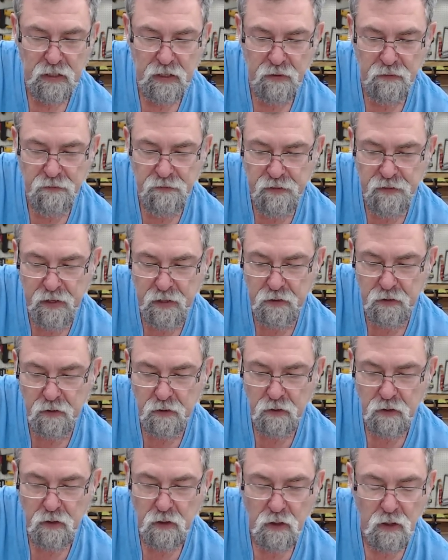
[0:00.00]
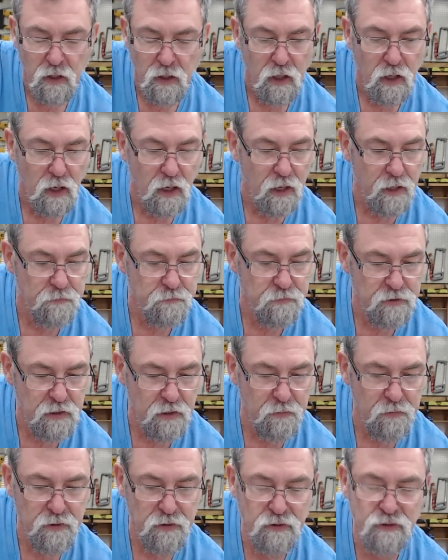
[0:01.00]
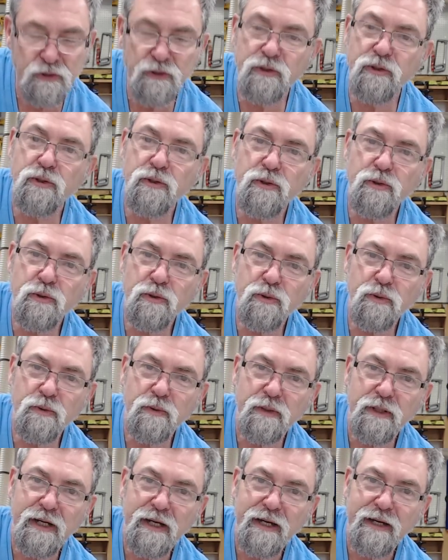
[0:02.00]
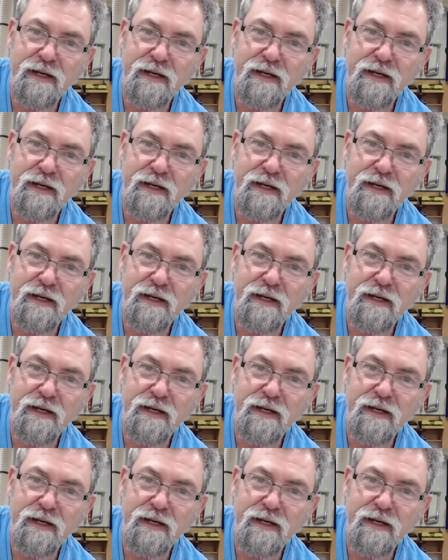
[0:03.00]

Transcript: And then I'm going to